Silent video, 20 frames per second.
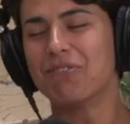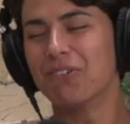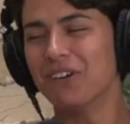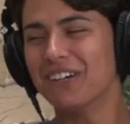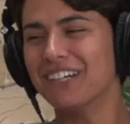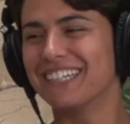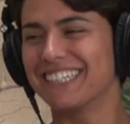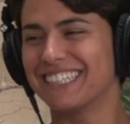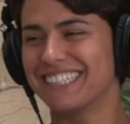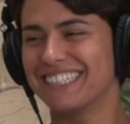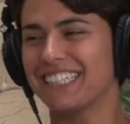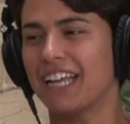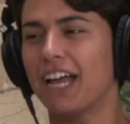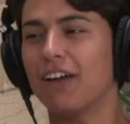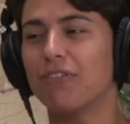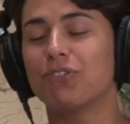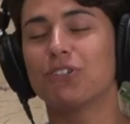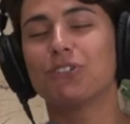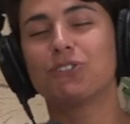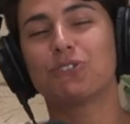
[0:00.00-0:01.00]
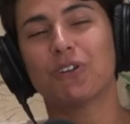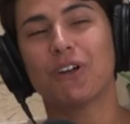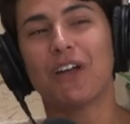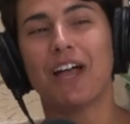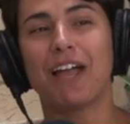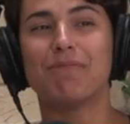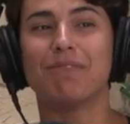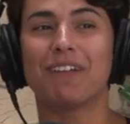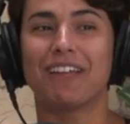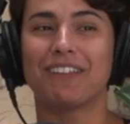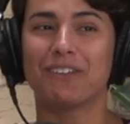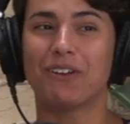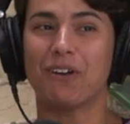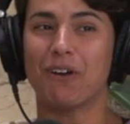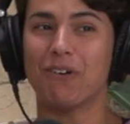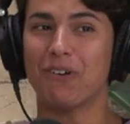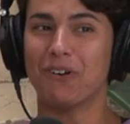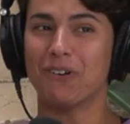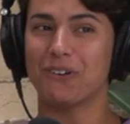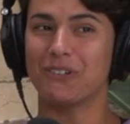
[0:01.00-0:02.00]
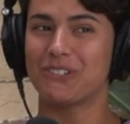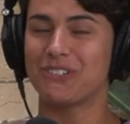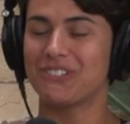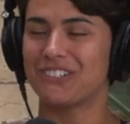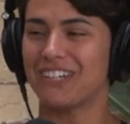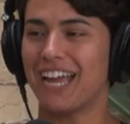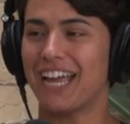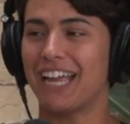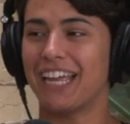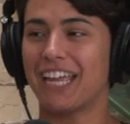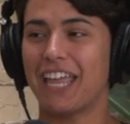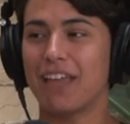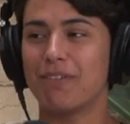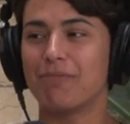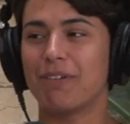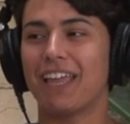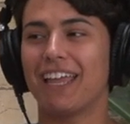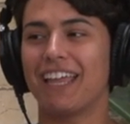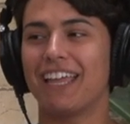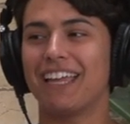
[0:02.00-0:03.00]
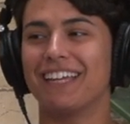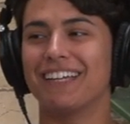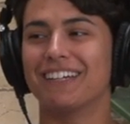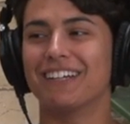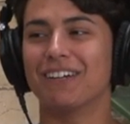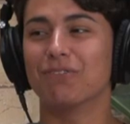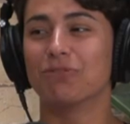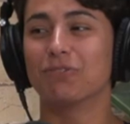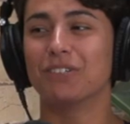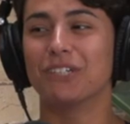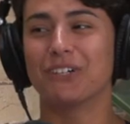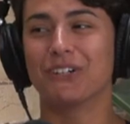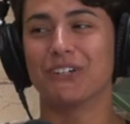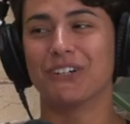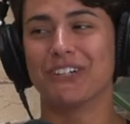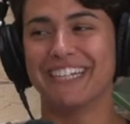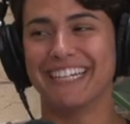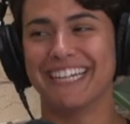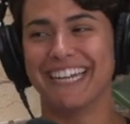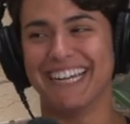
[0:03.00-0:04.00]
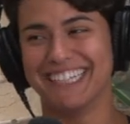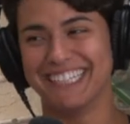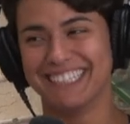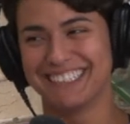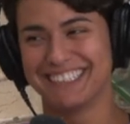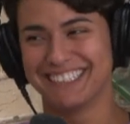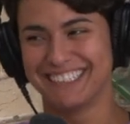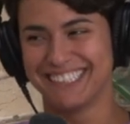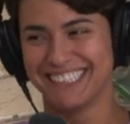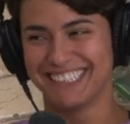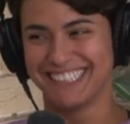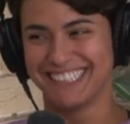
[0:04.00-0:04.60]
it works. Uh, first of all, I'm not the co-host. I am a reoccurring guest.